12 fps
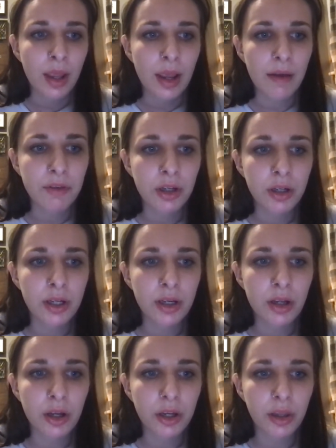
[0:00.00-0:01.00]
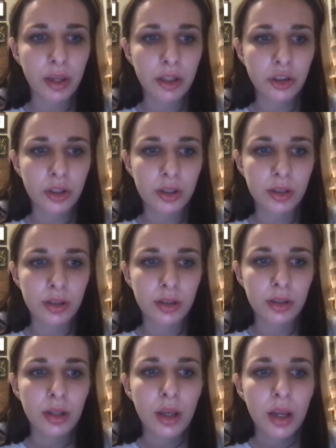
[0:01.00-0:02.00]
After
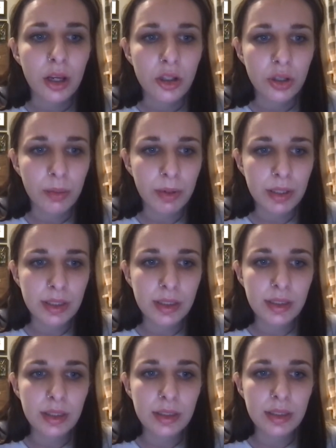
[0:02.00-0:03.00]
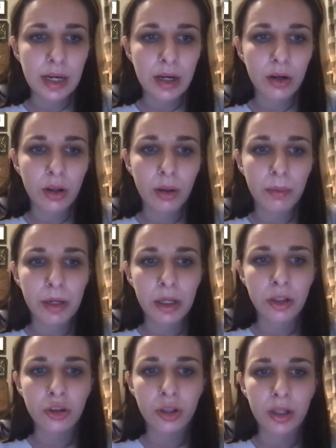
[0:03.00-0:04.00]
inoculation, she places the sterile
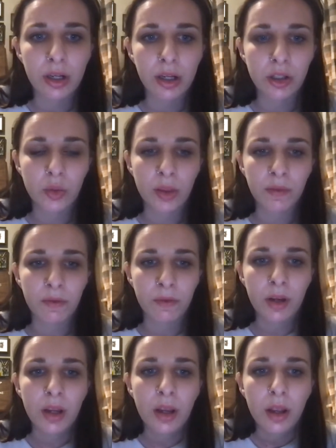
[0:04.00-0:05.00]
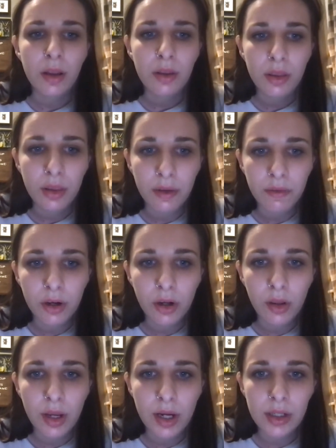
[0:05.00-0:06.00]
petri dish with the
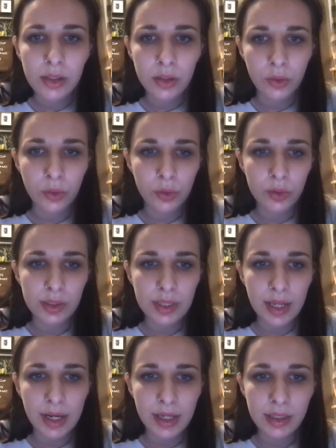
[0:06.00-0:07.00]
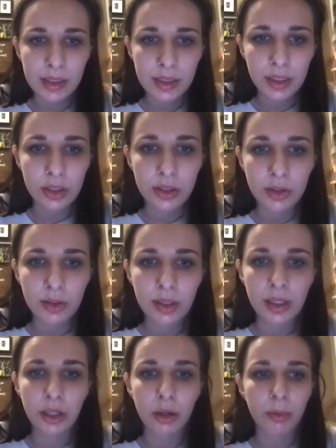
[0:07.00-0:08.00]
fertilized oocytes into an
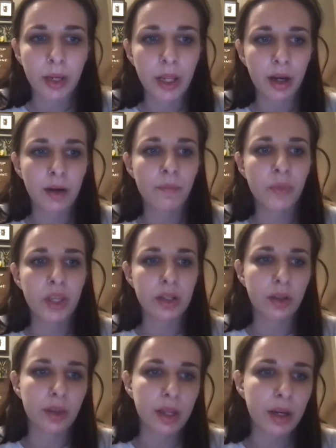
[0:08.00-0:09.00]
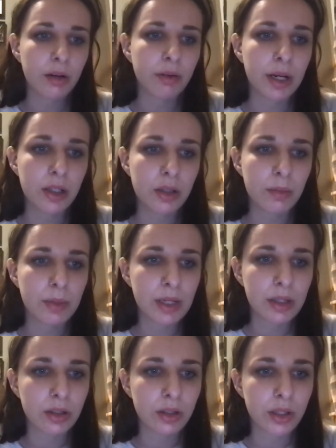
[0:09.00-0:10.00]
incubator until they are ready to be
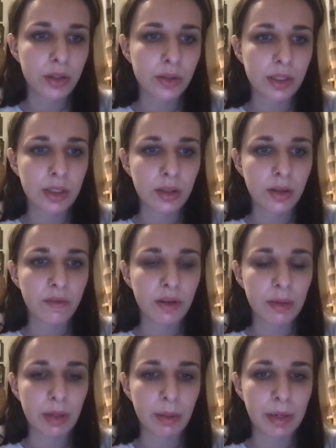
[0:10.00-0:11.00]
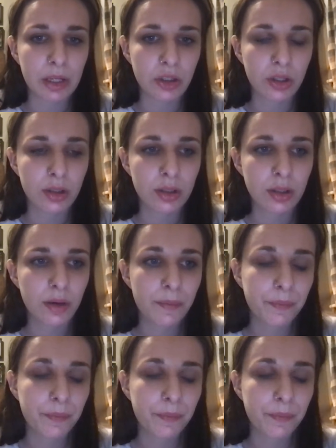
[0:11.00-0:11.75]
introduced into the female patient.